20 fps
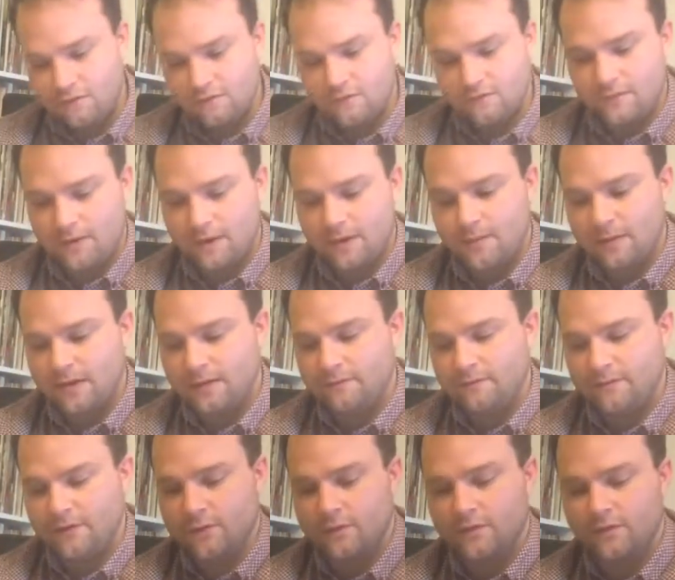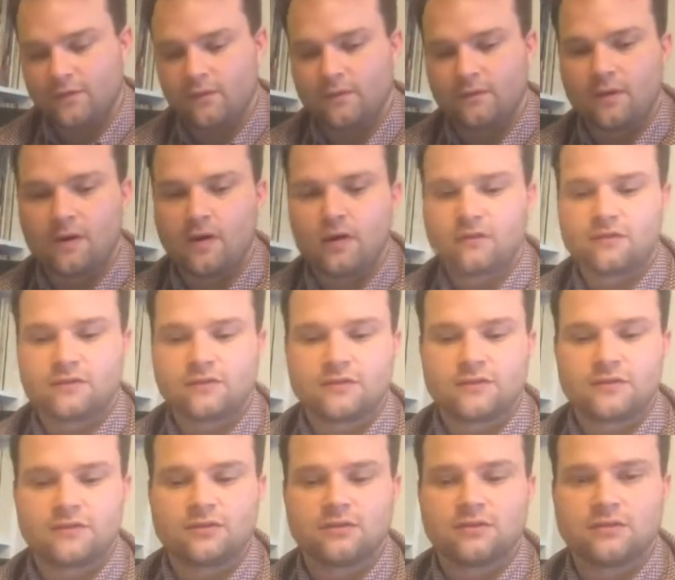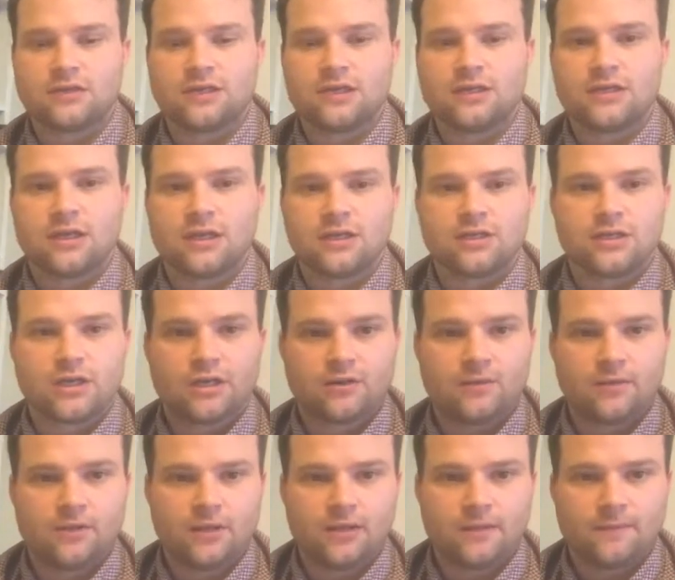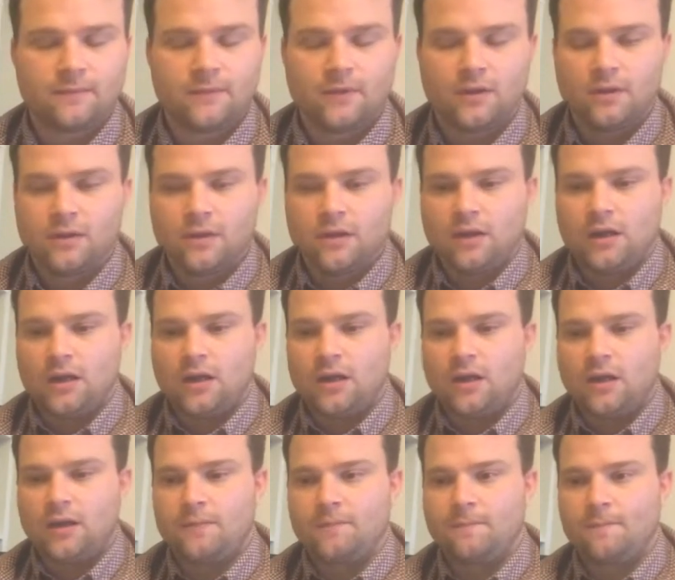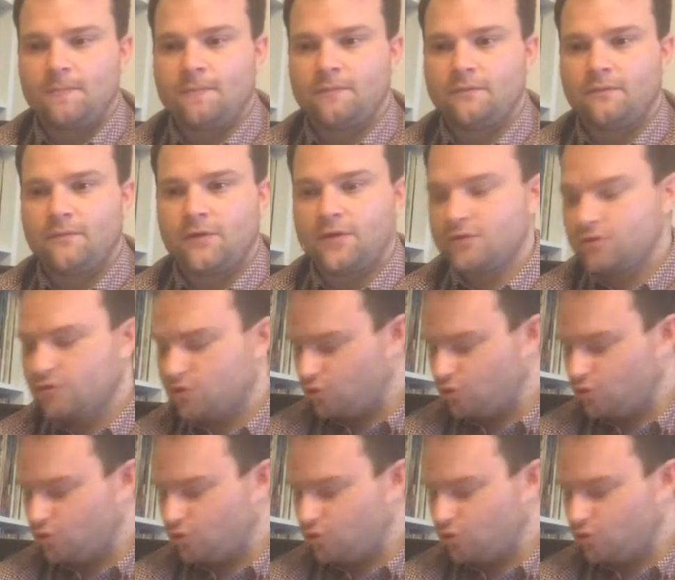of influence on artists such as DJ Shadow in there. The first